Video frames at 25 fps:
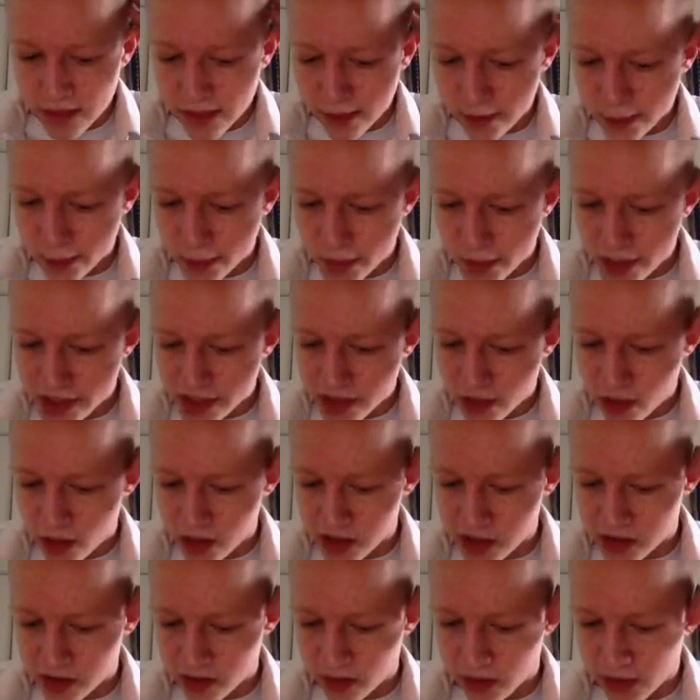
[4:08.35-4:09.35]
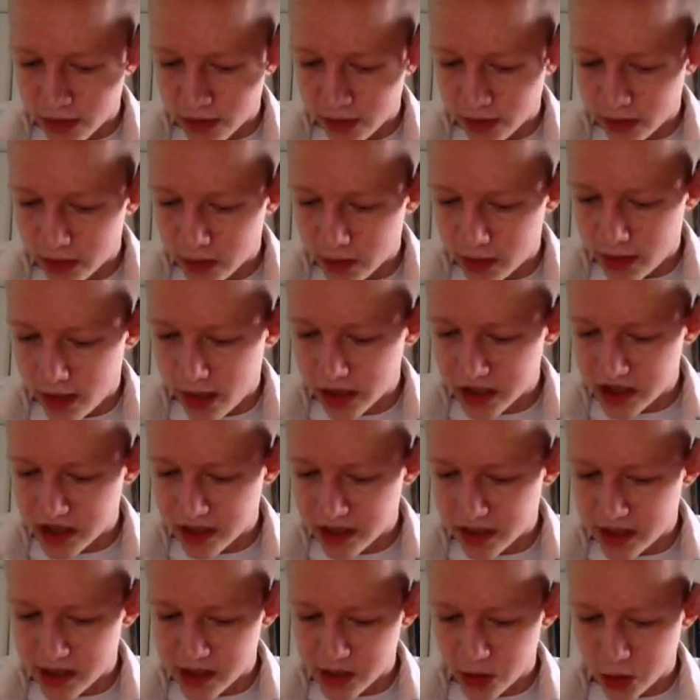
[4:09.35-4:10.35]
We raced across the gravel, Alex
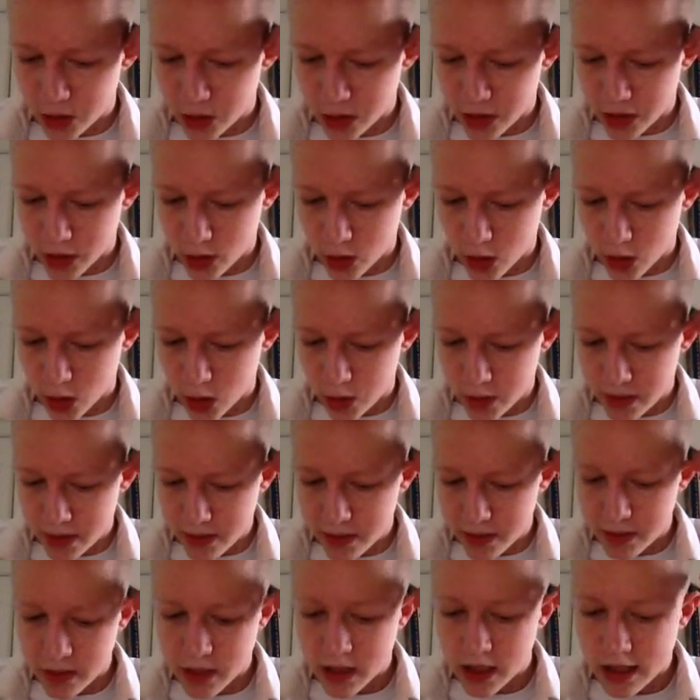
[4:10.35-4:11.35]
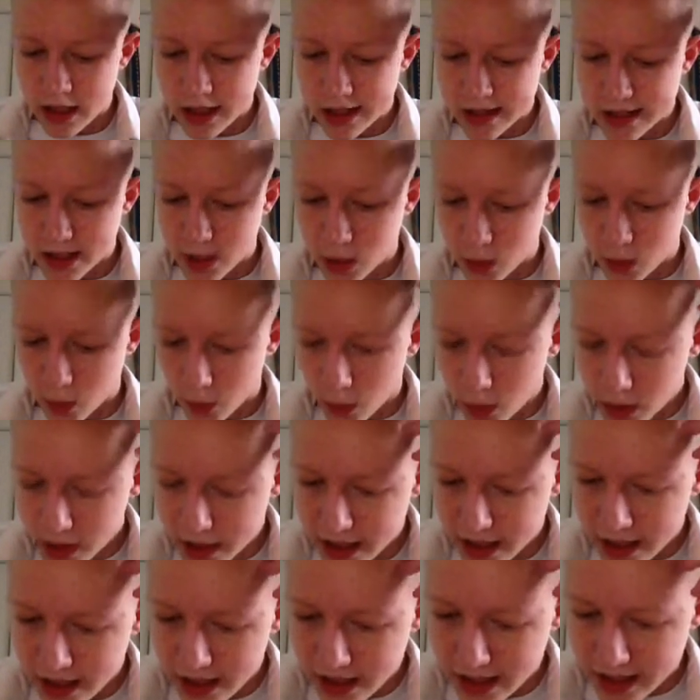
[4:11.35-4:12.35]
and Liz holding the door open. Did it
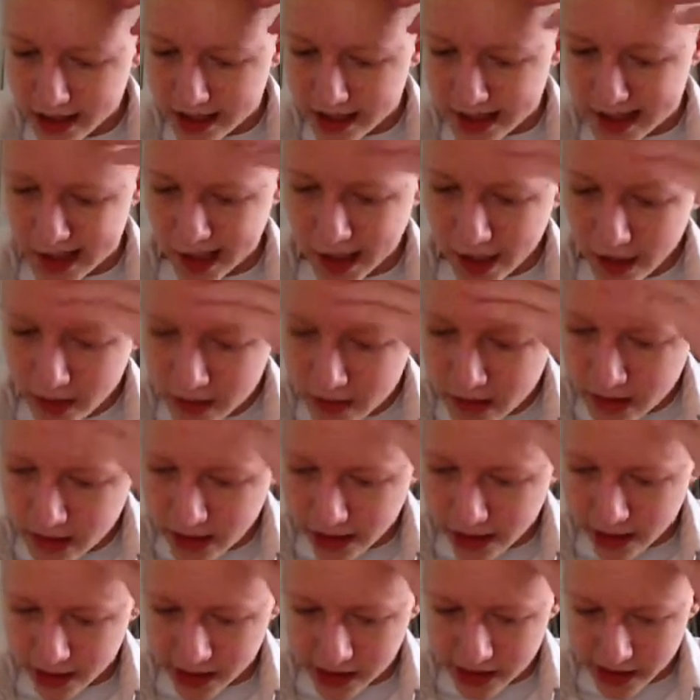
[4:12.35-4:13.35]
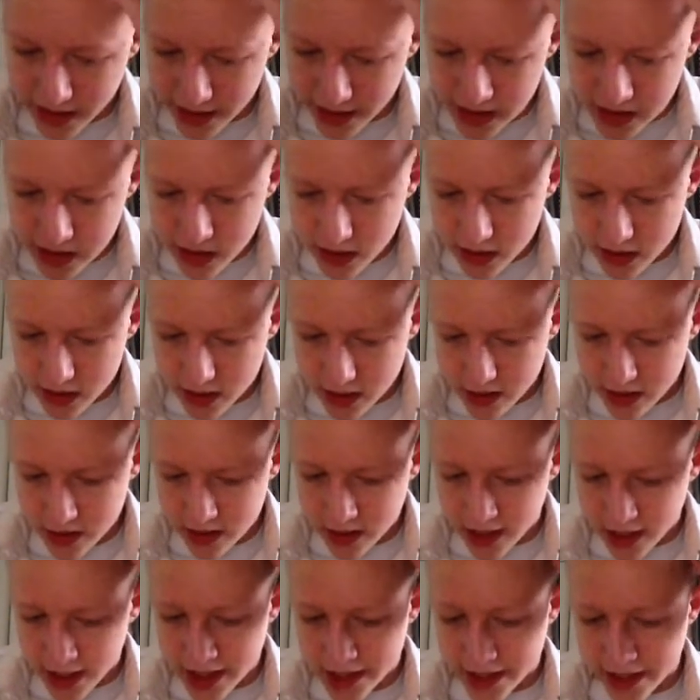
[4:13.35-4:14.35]
work? Is it ticking? Alex asked,
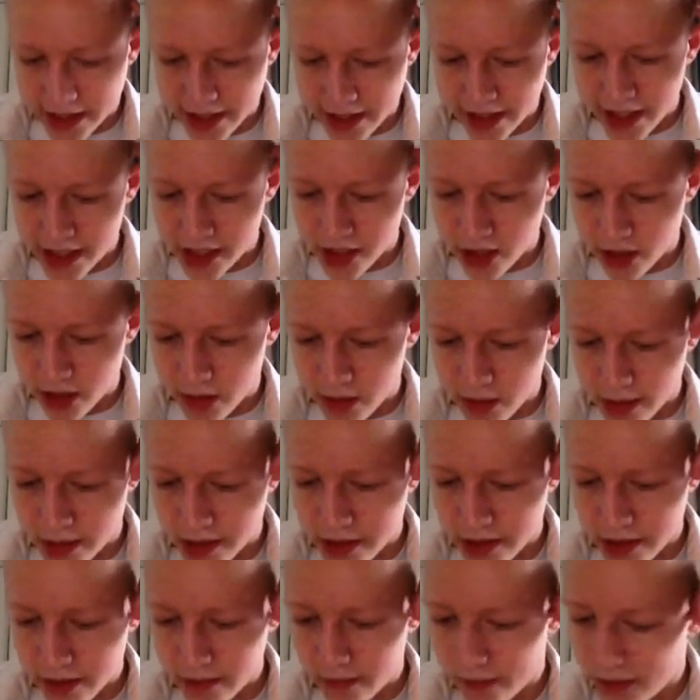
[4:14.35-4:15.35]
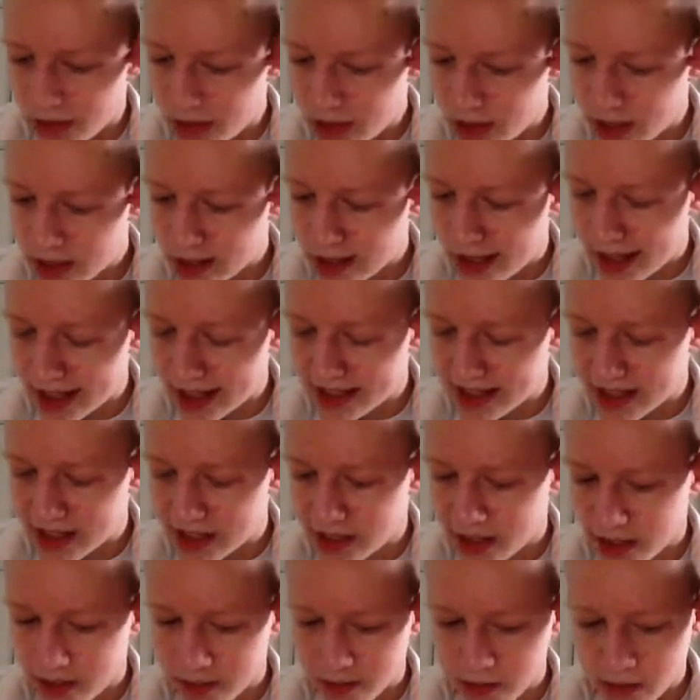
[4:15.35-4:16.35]
Danny and I catching our breath. I say
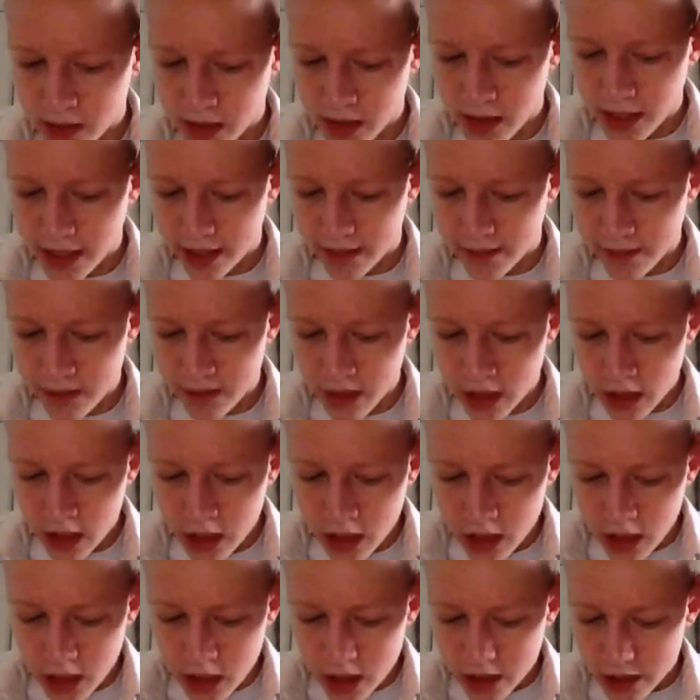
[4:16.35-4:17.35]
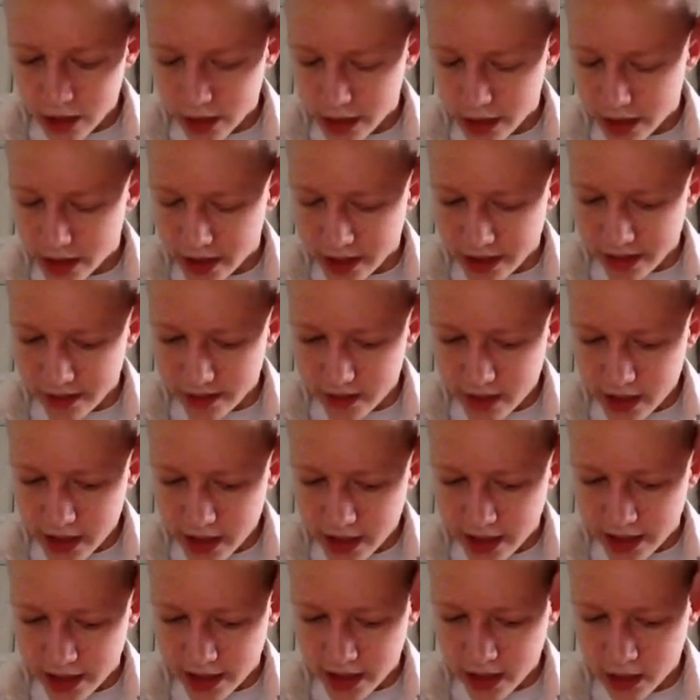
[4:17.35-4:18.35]
to them, yeah. No, yeah,
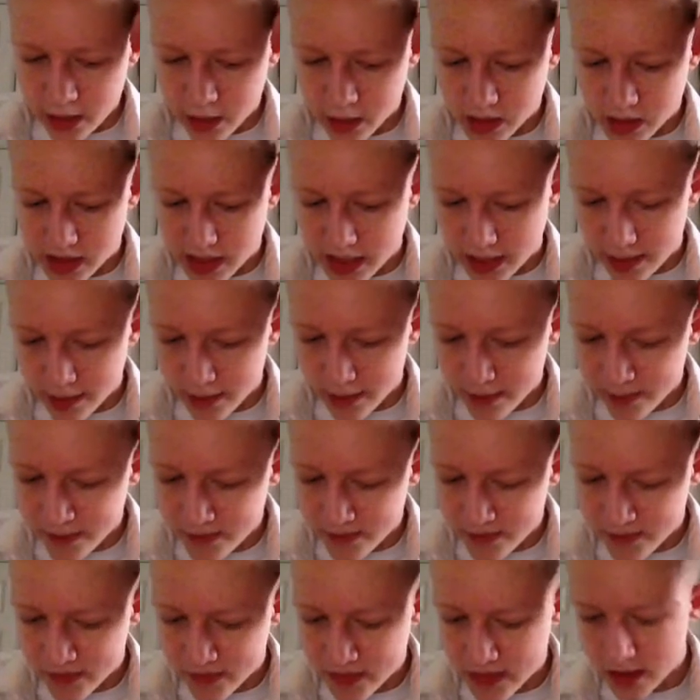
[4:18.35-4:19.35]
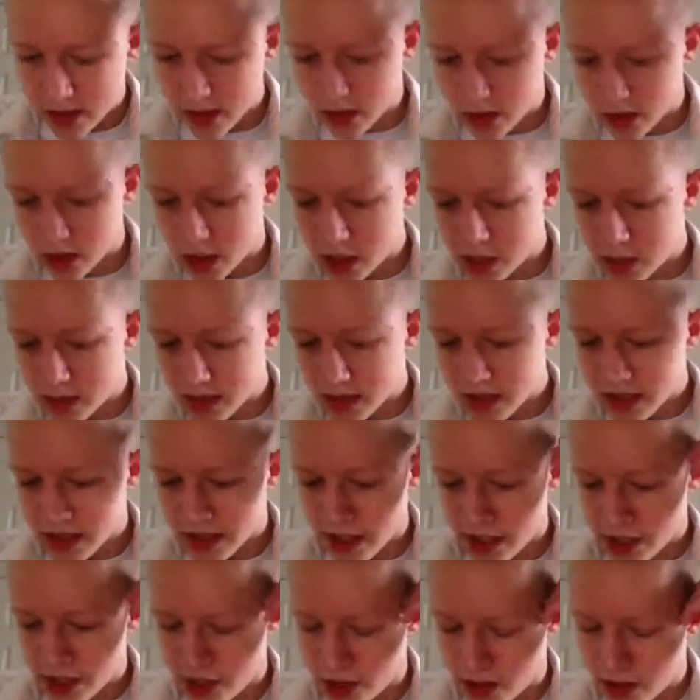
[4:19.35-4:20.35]
yeah, what's the time? Liz went to the
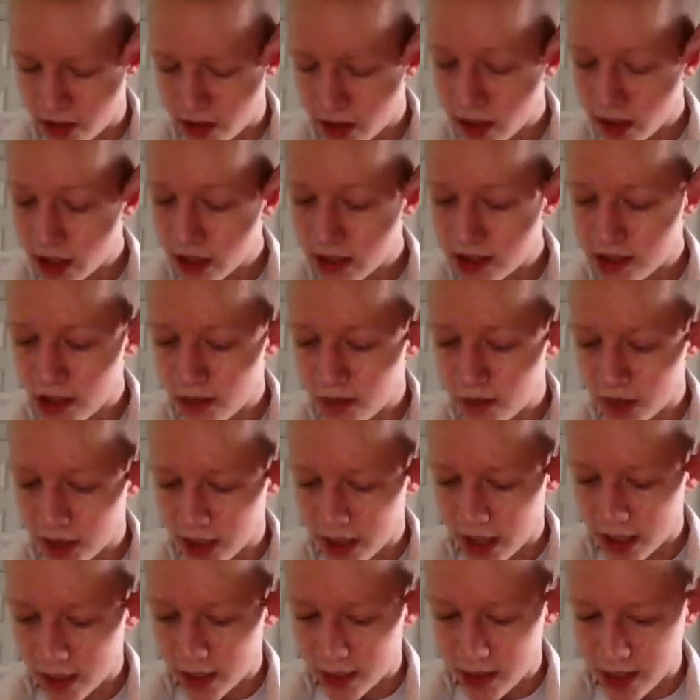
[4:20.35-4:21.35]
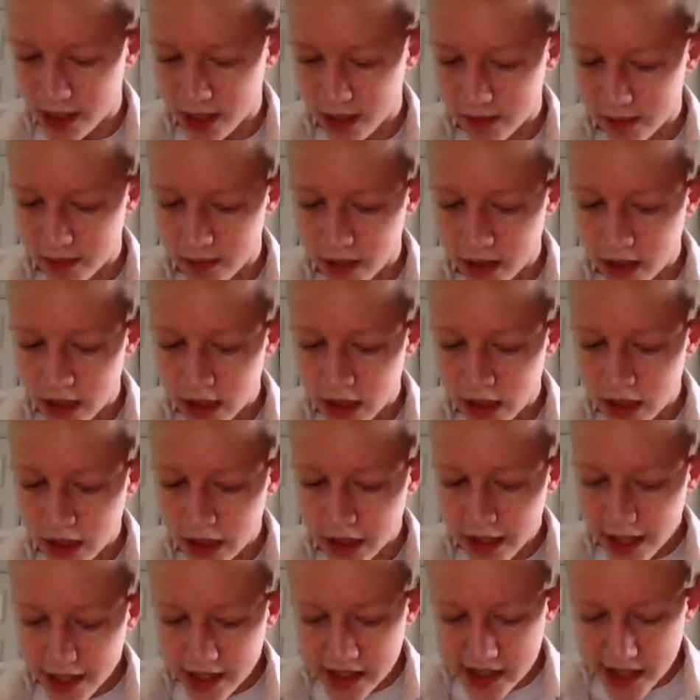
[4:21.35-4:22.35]
kitchen, 10.59 p.m.
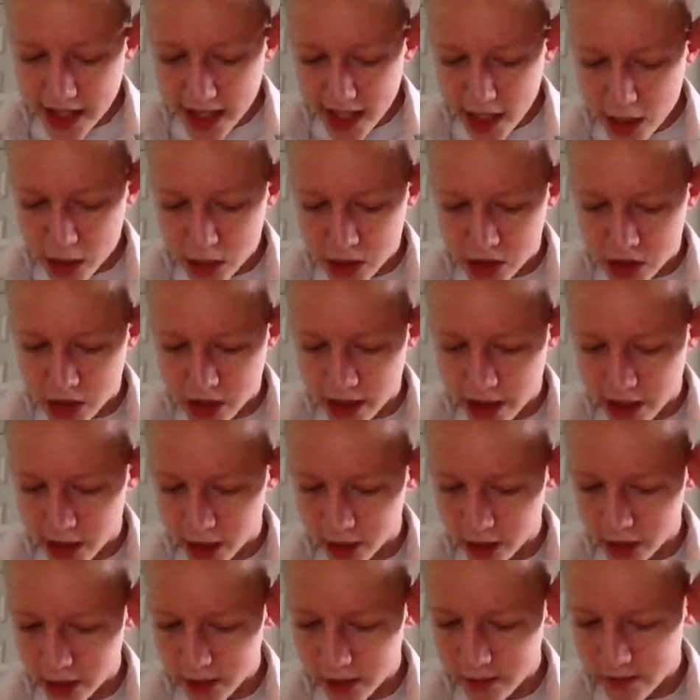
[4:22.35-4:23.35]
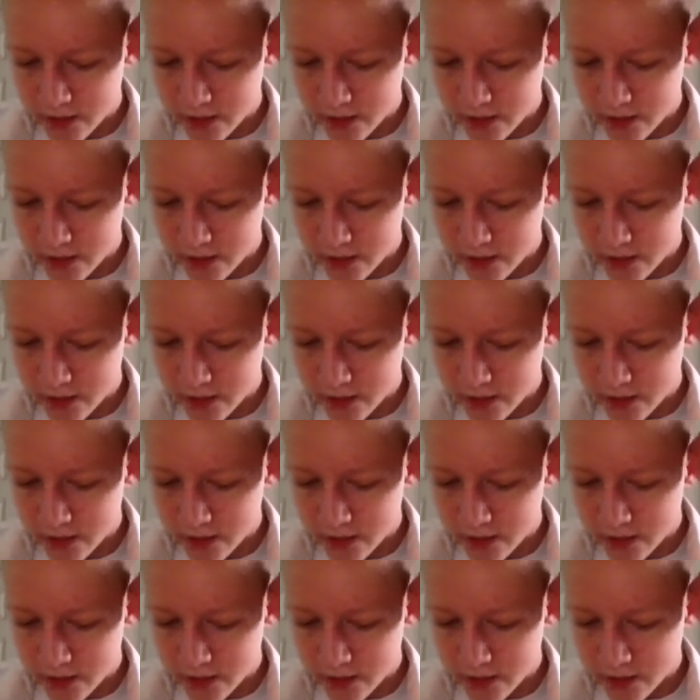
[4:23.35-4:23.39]
Get down, she yelled,